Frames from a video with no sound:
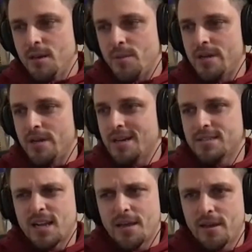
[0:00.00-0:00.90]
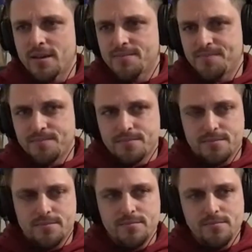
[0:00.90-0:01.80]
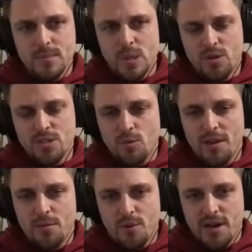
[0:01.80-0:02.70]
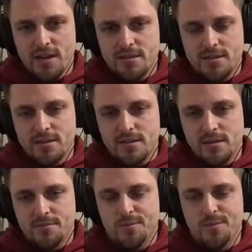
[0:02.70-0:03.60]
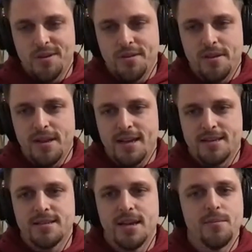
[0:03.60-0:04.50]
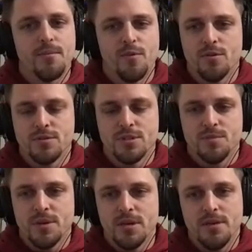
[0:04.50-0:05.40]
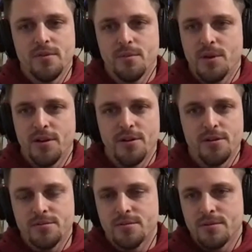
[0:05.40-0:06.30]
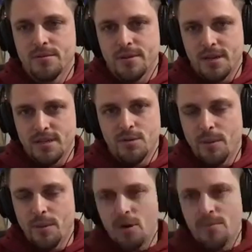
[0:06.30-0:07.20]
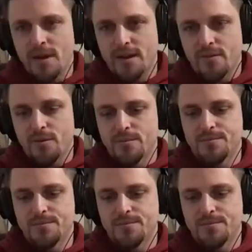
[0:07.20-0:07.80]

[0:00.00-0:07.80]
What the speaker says: But like I said, I think once the weather breaks, the next step will just be even bigger. And like I said, it'll be more impactful.